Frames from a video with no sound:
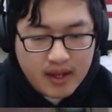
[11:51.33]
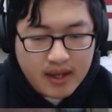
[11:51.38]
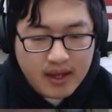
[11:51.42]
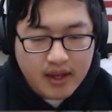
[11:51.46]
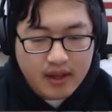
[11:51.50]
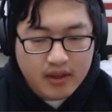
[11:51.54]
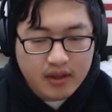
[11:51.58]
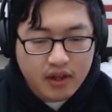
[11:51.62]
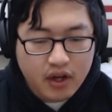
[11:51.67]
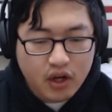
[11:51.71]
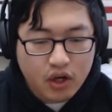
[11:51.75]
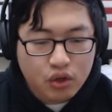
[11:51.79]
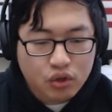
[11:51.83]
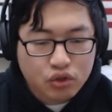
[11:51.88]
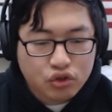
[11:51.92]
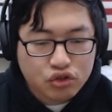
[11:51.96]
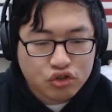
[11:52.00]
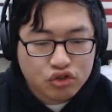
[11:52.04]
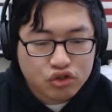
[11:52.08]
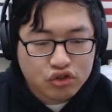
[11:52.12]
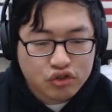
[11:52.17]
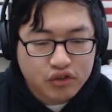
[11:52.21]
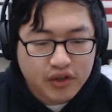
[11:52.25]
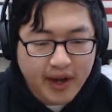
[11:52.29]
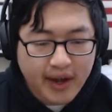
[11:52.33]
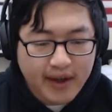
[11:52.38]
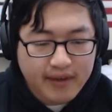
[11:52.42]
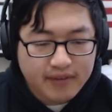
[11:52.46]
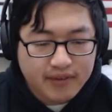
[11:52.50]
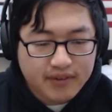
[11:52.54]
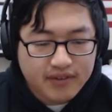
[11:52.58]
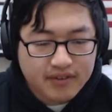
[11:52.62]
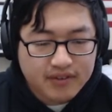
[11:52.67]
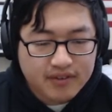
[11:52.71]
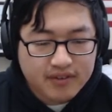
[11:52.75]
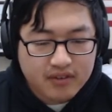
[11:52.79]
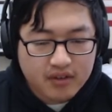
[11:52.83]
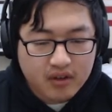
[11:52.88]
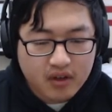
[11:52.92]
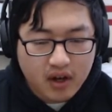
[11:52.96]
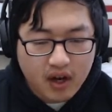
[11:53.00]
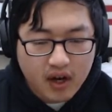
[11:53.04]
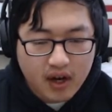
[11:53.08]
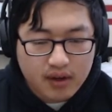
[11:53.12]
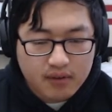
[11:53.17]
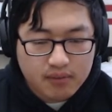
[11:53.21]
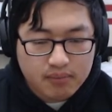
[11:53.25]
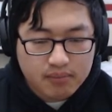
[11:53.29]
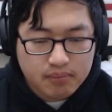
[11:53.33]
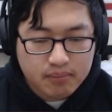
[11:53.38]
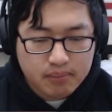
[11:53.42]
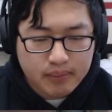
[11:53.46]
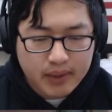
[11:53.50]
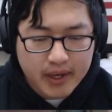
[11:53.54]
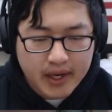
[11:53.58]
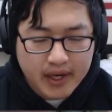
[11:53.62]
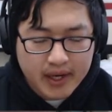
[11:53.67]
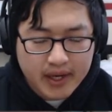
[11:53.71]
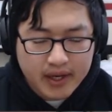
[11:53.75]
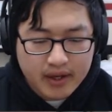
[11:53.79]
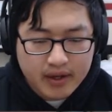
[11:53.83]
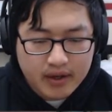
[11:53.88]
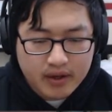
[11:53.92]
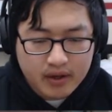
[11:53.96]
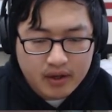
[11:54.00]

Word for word: Hello, Travis Scott, my